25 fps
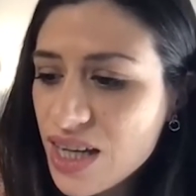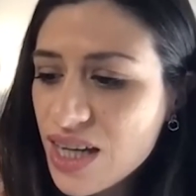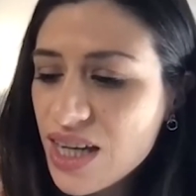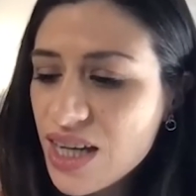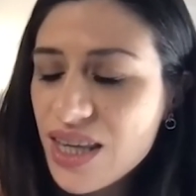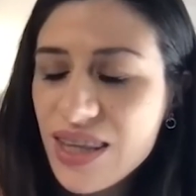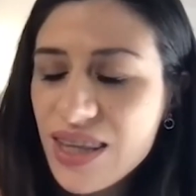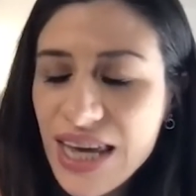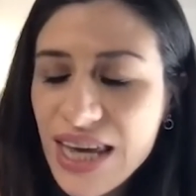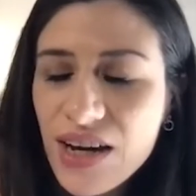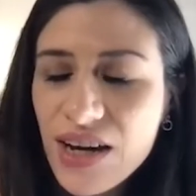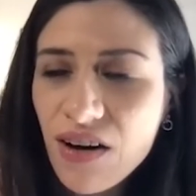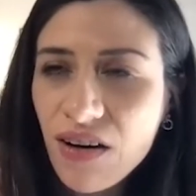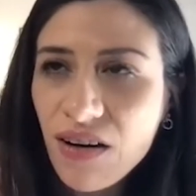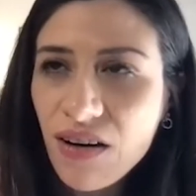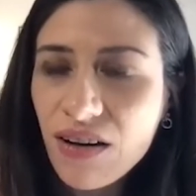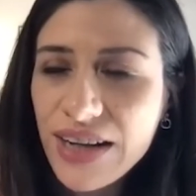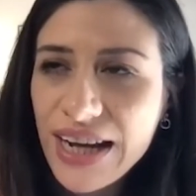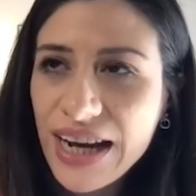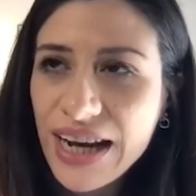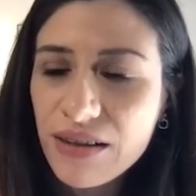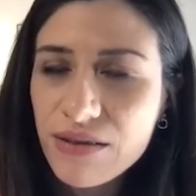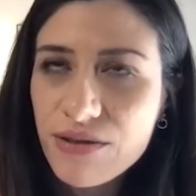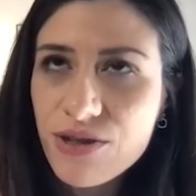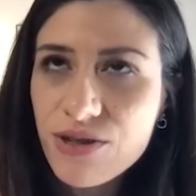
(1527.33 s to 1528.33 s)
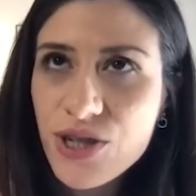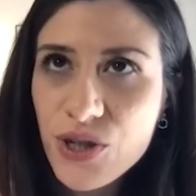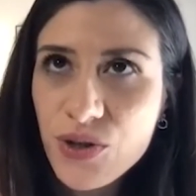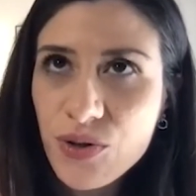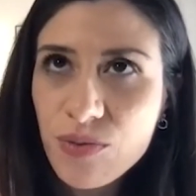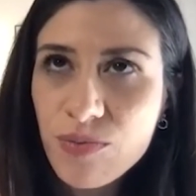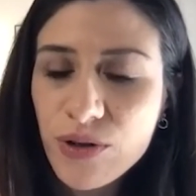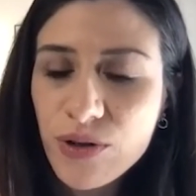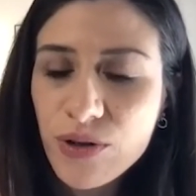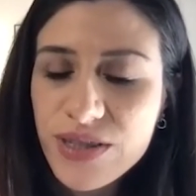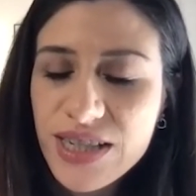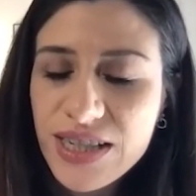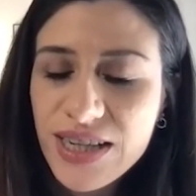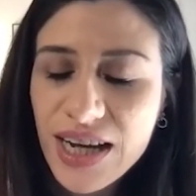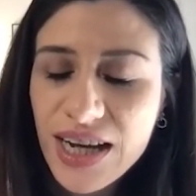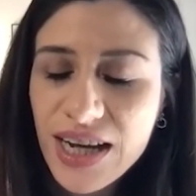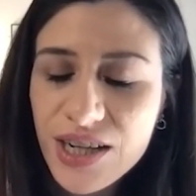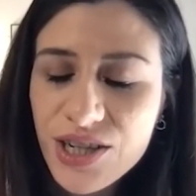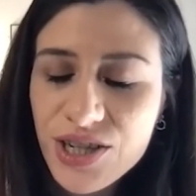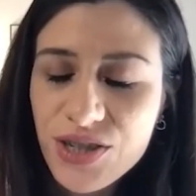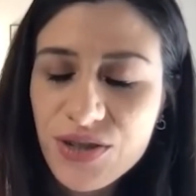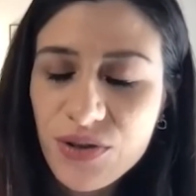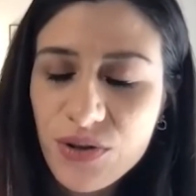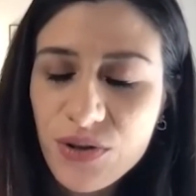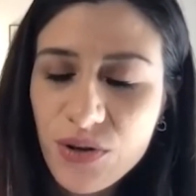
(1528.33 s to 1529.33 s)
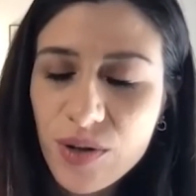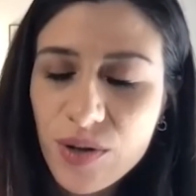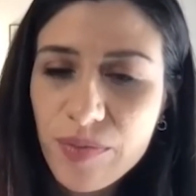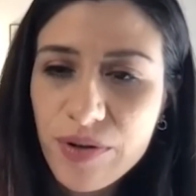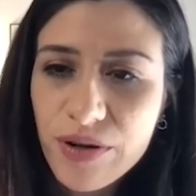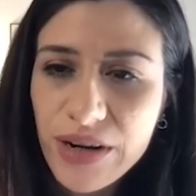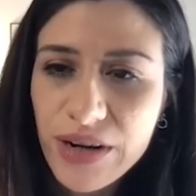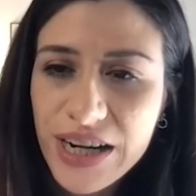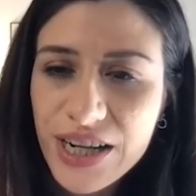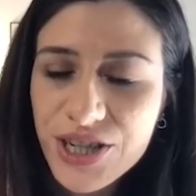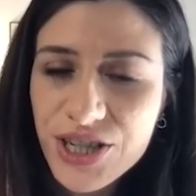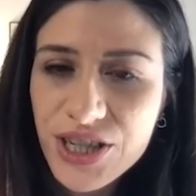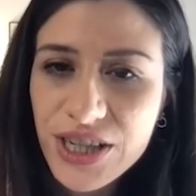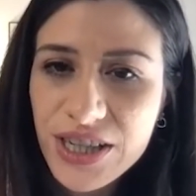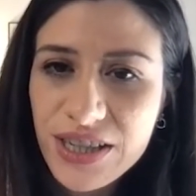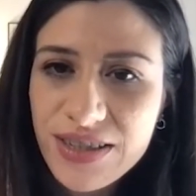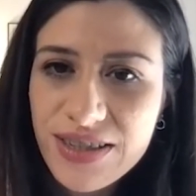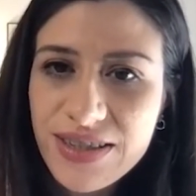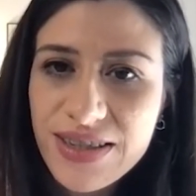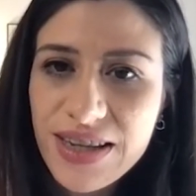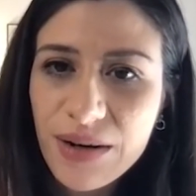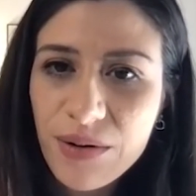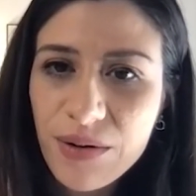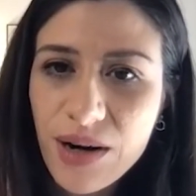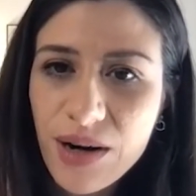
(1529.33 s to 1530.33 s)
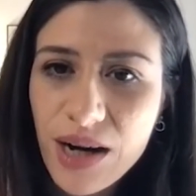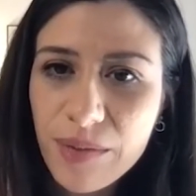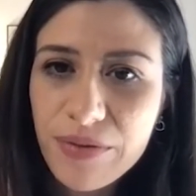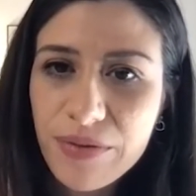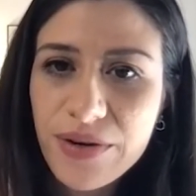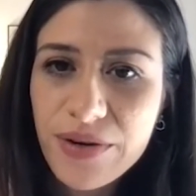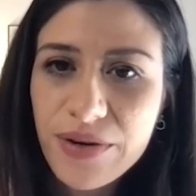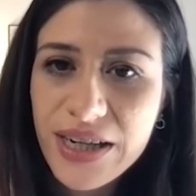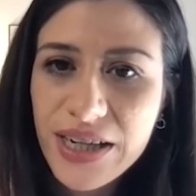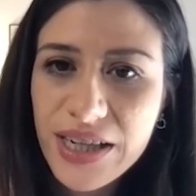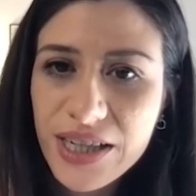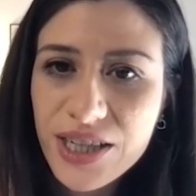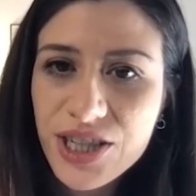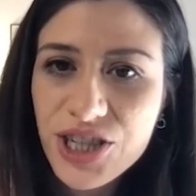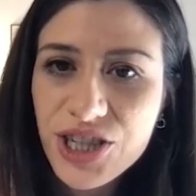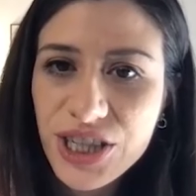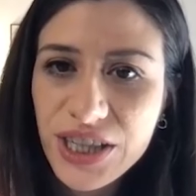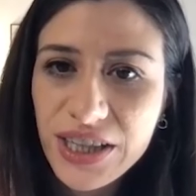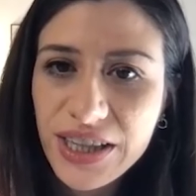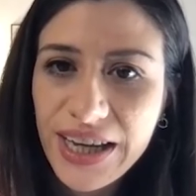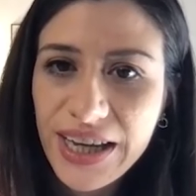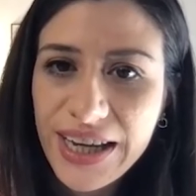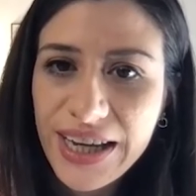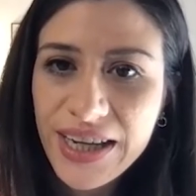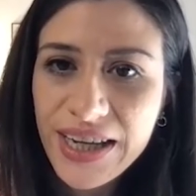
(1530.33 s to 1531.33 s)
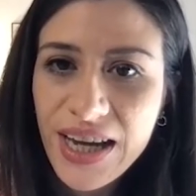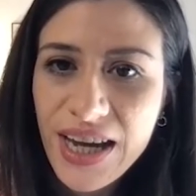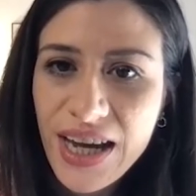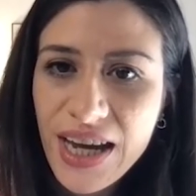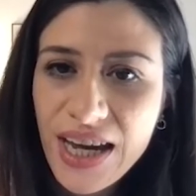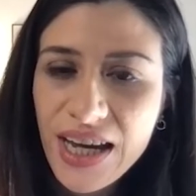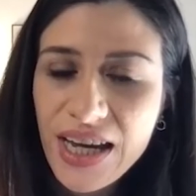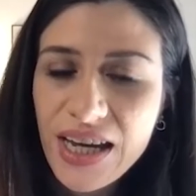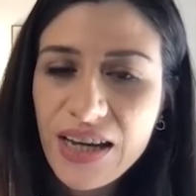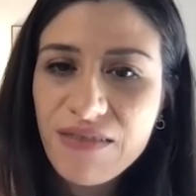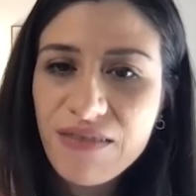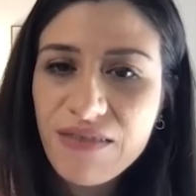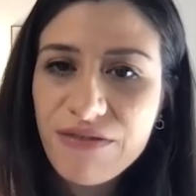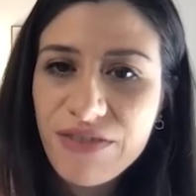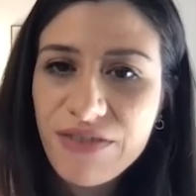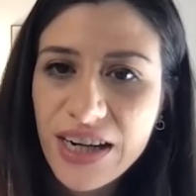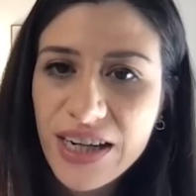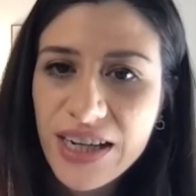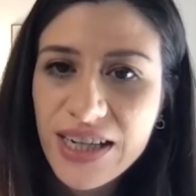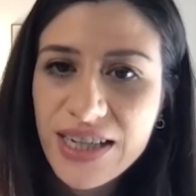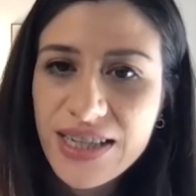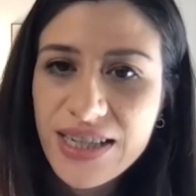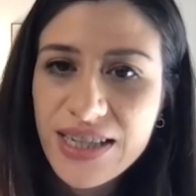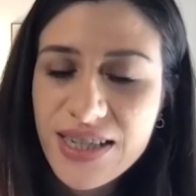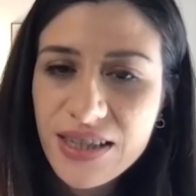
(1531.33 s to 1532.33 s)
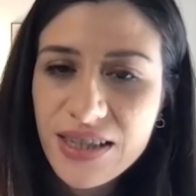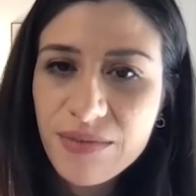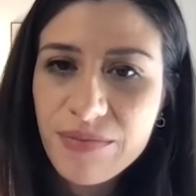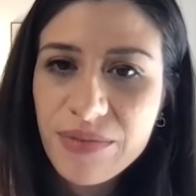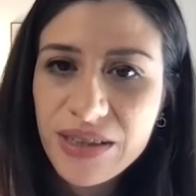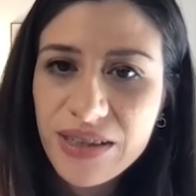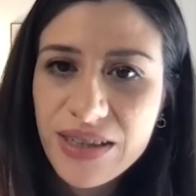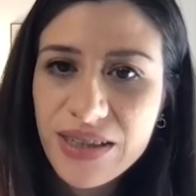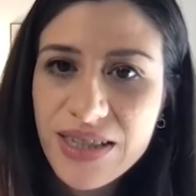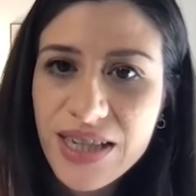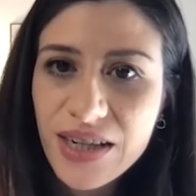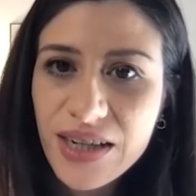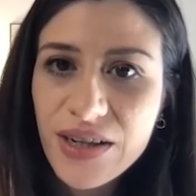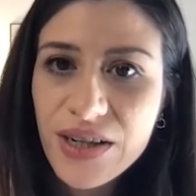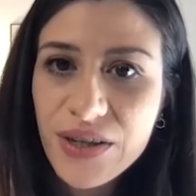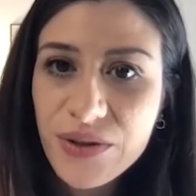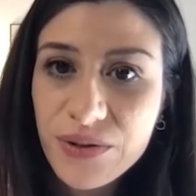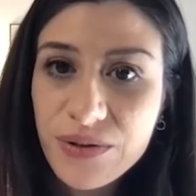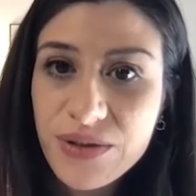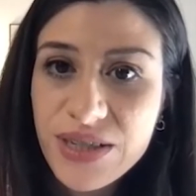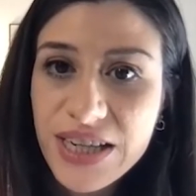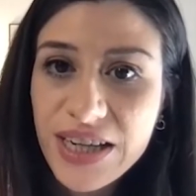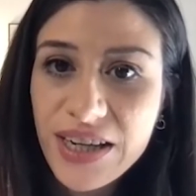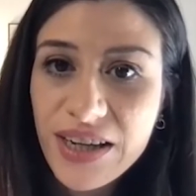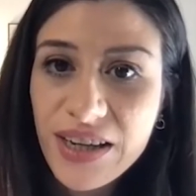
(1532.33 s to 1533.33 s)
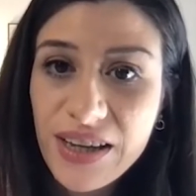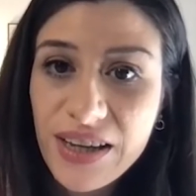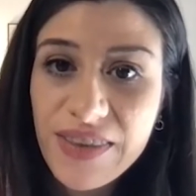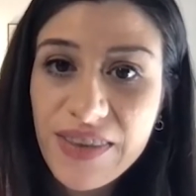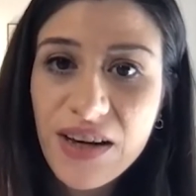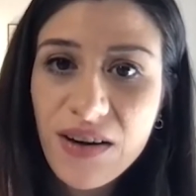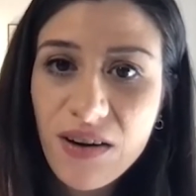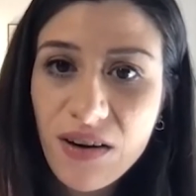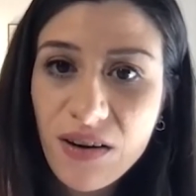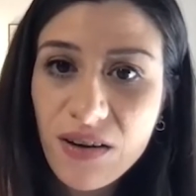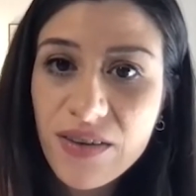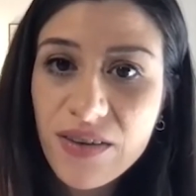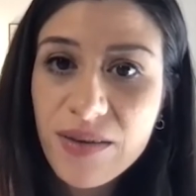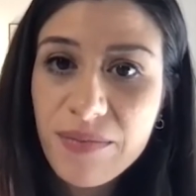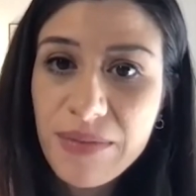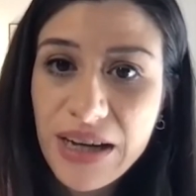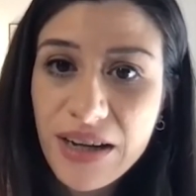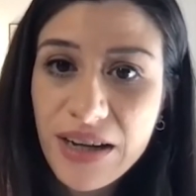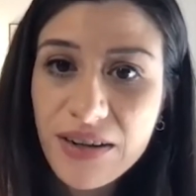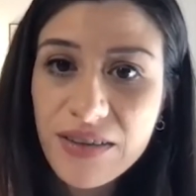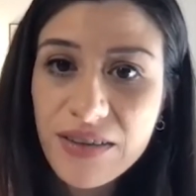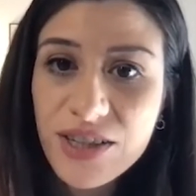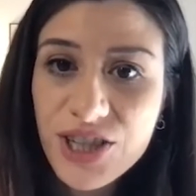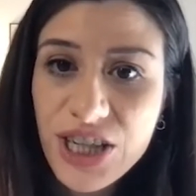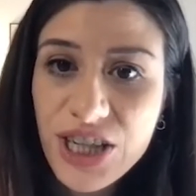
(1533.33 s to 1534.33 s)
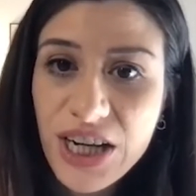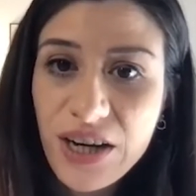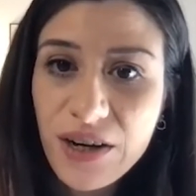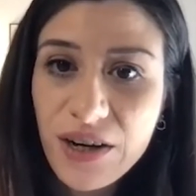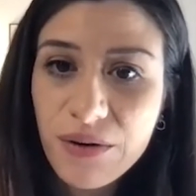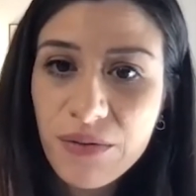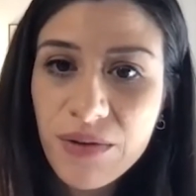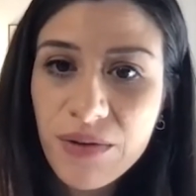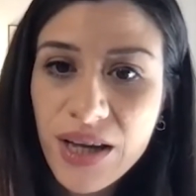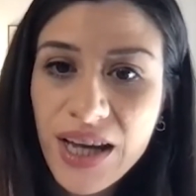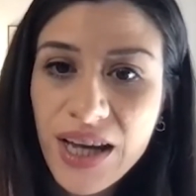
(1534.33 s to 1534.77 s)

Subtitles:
they called out 2 multinational corporations that were operating in Chile and financing the military junta, and they called them out on the show.